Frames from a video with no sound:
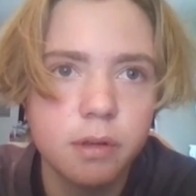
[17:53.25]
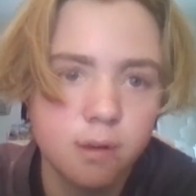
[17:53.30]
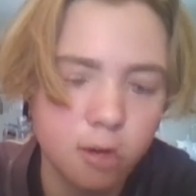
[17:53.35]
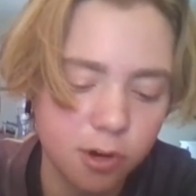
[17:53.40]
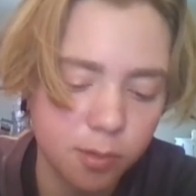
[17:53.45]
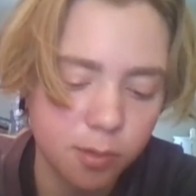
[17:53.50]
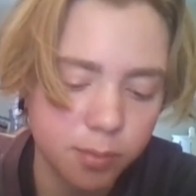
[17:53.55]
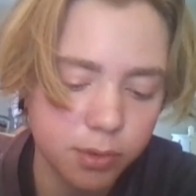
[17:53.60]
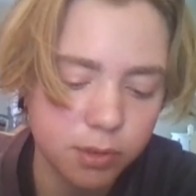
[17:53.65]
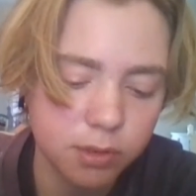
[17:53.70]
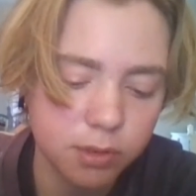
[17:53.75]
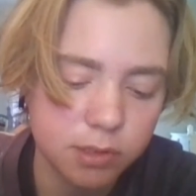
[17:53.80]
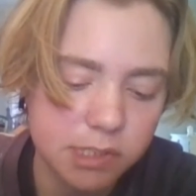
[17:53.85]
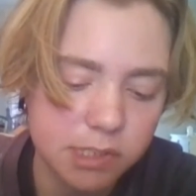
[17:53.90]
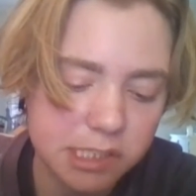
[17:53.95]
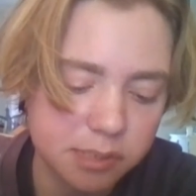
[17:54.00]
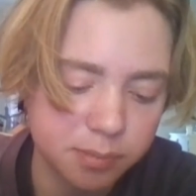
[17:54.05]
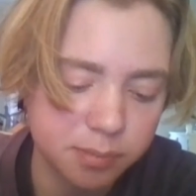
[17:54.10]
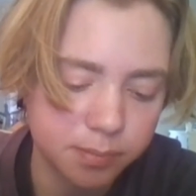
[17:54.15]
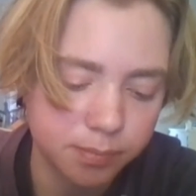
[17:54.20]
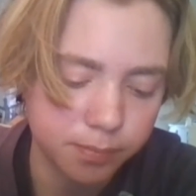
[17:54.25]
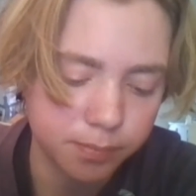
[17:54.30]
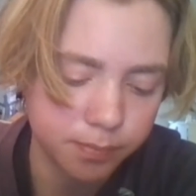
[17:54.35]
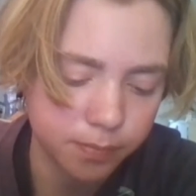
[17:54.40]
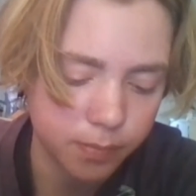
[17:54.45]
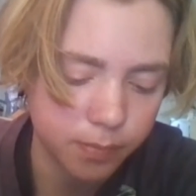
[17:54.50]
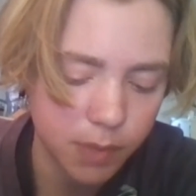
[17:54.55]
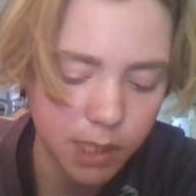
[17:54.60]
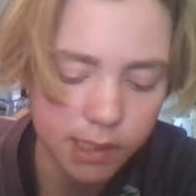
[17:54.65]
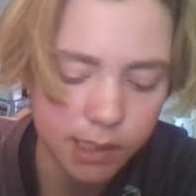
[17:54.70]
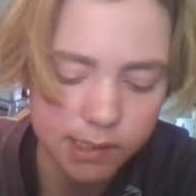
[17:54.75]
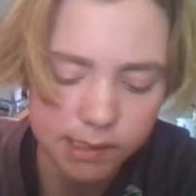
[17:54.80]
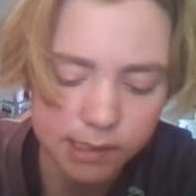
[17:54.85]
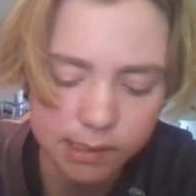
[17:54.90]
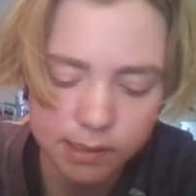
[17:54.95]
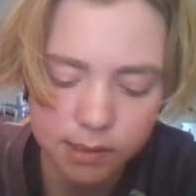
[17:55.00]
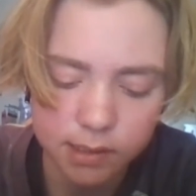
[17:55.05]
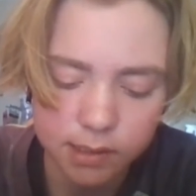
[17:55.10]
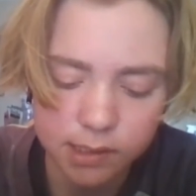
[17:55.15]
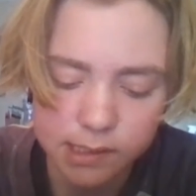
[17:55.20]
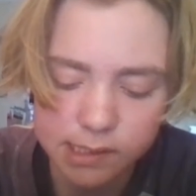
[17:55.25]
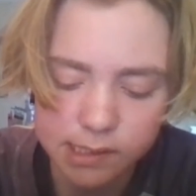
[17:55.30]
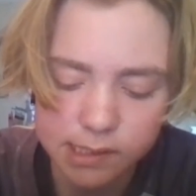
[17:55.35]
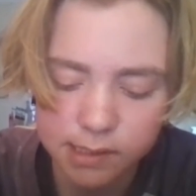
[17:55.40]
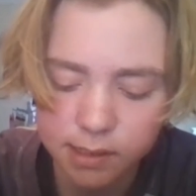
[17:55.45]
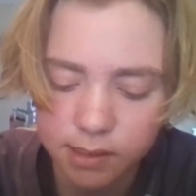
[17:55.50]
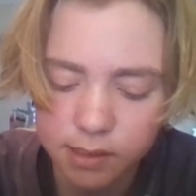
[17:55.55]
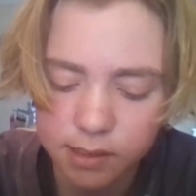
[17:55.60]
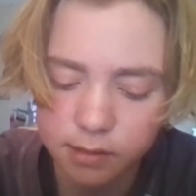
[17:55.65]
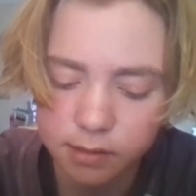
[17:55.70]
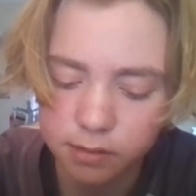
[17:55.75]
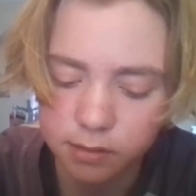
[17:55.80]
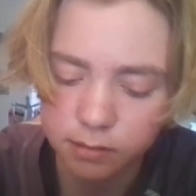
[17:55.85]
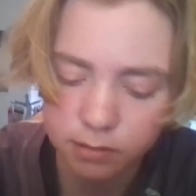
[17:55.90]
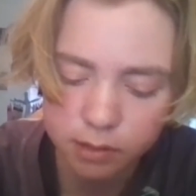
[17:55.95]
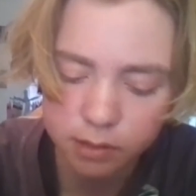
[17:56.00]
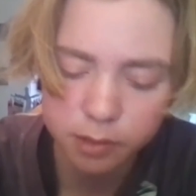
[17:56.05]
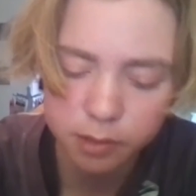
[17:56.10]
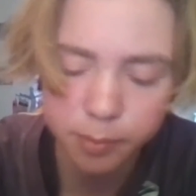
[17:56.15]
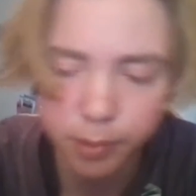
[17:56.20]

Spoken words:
I got put on some anxiety and